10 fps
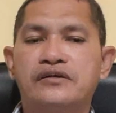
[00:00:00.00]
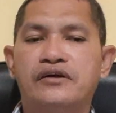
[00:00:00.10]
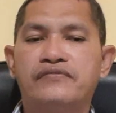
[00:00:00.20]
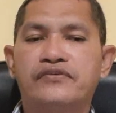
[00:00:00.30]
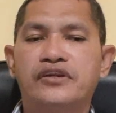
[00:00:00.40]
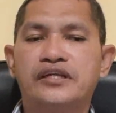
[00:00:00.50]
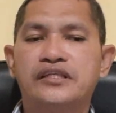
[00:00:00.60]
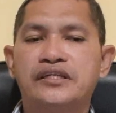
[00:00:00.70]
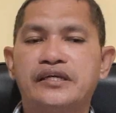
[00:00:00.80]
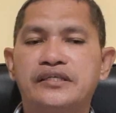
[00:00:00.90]
of
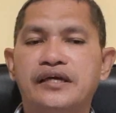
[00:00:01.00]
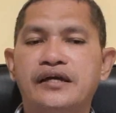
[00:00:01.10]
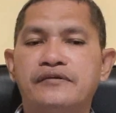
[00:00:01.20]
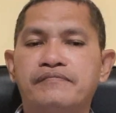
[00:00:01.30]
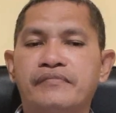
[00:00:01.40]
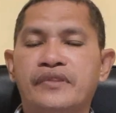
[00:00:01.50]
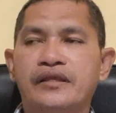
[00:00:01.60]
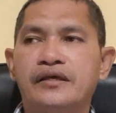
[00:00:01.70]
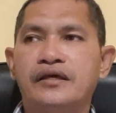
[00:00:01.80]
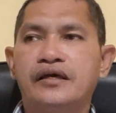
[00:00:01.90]
collecting data,
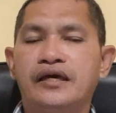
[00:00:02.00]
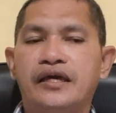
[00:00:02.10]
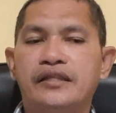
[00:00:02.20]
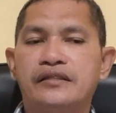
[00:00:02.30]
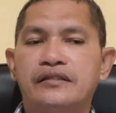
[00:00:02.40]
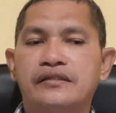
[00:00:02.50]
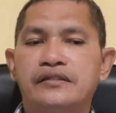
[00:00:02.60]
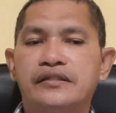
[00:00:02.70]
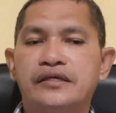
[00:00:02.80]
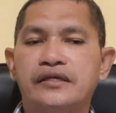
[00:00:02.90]
and
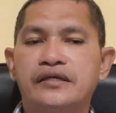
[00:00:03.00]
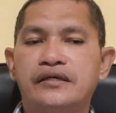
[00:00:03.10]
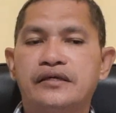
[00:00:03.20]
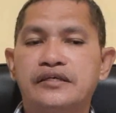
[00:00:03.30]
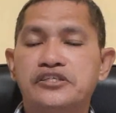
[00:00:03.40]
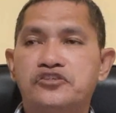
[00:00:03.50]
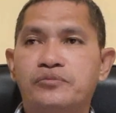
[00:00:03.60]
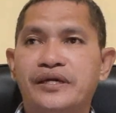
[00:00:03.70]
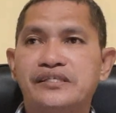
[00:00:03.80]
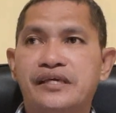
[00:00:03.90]
the instruments